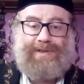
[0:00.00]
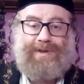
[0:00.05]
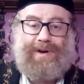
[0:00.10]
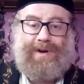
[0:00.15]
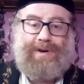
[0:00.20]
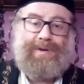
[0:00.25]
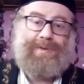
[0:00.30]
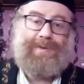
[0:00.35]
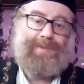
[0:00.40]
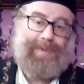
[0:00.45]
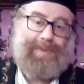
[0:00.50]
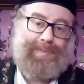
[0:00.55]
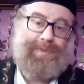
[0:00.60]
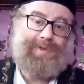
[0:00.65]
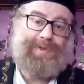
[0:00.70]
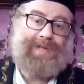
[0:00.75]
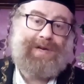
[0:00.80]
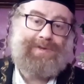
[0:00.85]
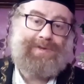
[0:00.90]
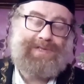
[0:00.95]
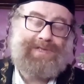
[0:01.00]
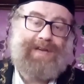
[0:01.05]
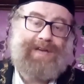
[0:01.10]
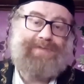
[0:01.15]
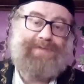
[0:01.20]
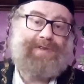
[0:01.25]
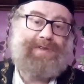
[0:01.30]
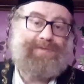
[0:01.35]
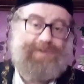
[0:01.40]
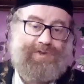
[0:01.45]
No, we put
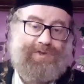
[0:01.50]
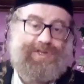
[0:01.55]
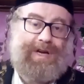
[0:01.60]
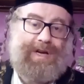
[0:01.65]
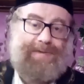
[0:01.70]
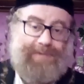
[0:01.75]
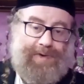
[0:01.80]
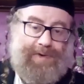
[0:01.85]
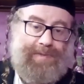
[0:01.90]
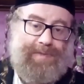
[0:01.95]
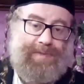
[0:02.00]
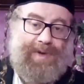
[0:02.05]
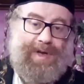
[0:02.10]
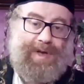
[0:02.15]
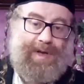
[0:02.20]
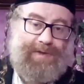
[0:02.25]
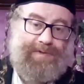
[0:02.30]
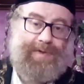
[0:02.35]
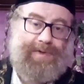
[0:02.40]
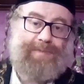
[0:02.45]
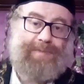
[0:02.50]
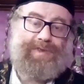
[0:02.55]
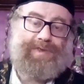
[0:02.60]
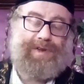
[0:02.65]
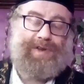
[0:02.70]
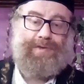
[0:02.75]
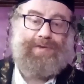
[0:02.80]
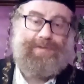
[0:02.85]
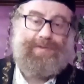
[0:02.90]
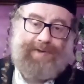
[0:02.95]
ourselves, if you jump from, from
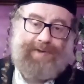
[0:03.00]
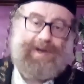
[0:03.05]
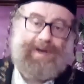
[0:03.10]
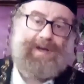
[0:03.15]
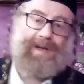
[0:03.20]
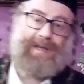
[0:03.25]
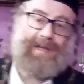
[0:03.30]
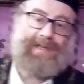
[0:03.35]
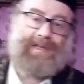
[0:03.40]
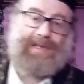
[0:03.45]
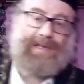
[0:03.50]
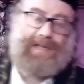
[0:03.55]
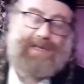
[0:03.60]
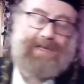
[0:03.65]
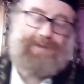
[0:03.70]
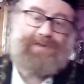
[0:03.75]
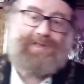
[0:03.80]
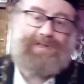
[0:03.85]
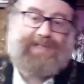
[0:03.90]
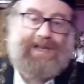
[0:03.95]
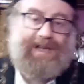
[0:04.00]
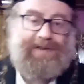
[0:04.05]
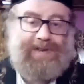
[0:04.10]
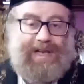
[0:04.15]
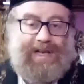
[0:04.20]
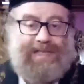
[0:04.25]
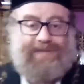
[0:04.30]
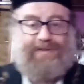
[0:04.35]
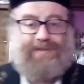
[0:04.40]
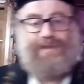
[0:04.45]
the roof uh, and kill yourself,
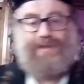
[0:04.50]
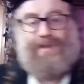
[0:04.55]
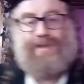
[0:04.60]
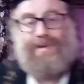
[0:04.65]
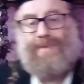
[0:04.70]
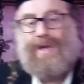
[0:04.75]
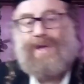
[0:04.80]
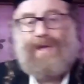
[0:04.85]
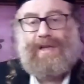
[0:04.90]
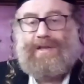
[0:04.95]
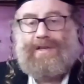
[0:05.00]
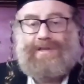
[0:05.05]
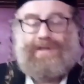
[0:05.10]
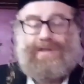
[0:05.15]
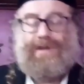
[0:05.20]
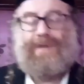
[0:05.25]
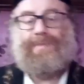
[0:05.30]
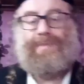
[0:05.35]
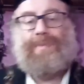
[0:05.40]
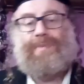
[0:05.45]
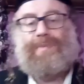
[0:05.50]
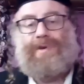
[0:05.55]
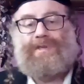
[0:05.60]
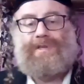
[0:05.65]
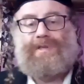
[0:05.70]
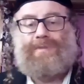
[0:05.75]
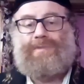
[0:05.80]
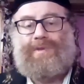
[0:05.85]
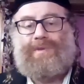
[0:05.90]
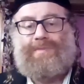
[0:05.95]
Chas v'Shalom, so the
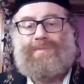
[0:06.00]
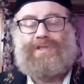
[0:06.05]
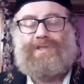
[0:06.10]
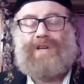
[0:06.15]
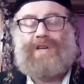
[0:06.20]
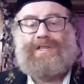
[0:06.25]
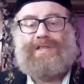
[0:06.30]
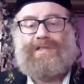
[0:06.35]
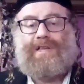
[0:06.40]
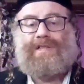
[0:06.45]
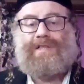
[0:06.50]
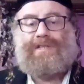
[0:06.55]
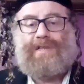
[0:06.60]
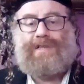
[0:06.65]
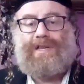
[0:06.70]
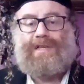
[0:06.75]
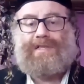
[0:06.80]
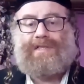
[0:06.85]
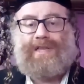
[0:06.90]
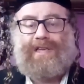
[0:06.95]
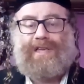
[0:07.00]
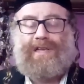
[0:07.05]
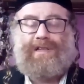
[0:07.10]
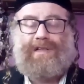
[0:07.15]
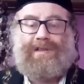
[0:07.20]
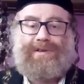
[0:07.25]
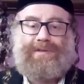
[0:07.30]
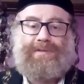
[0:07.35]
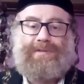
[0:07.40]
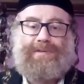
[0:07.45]
person would be judged as, as a
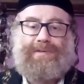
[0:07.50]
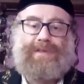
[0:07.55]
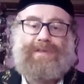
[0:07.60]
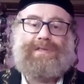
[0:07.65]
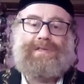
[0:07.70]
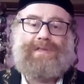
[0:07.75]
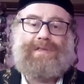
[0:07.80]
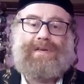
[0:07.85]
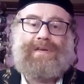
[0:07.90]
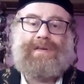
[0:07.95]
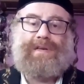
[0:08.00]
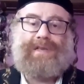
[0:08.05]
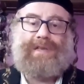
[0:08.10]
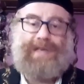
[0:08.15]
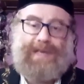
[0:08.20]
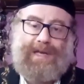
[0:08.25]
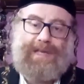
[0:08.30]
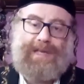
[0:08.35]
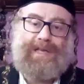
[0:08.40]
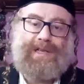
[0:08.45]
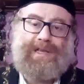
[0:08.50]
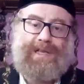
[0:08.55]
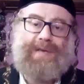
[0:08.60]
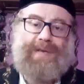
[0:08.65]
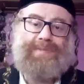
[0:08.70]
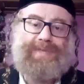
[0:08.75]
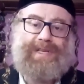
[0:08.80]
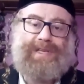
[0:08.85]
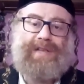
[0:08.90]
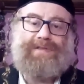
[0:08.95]
killer, as uh, he killed
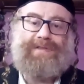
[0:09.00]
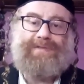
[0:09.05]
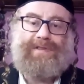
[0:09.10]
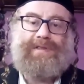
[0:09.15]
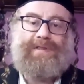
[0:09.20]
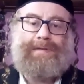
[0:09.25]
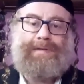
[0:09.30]
himself.